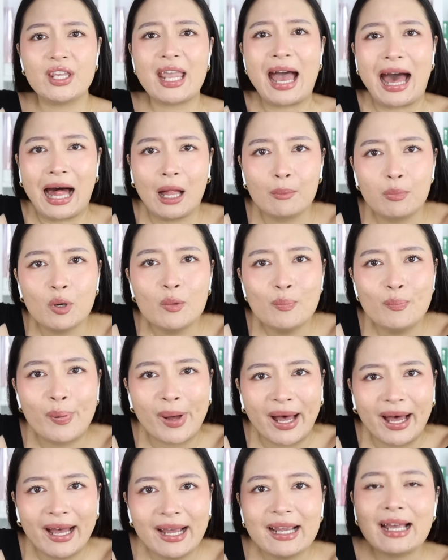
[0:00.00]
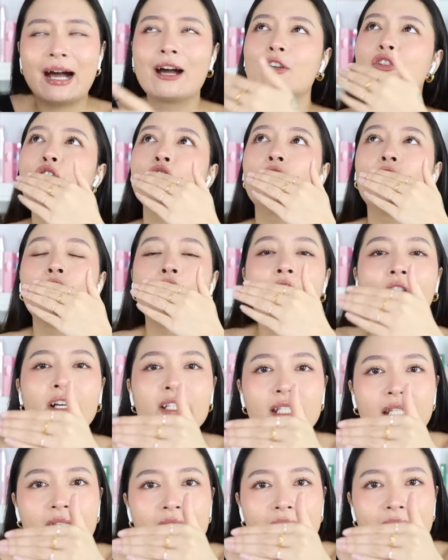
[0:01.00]
album bag, are you
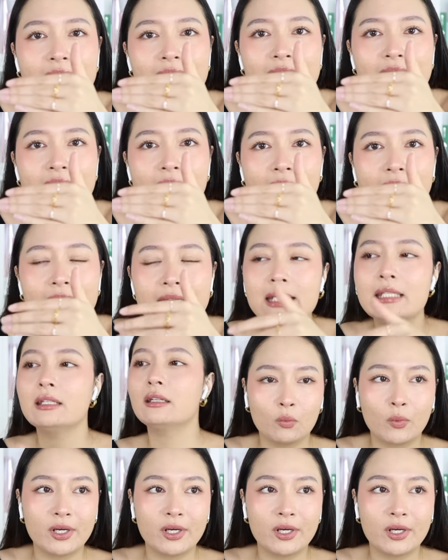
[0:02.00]
fucking insane?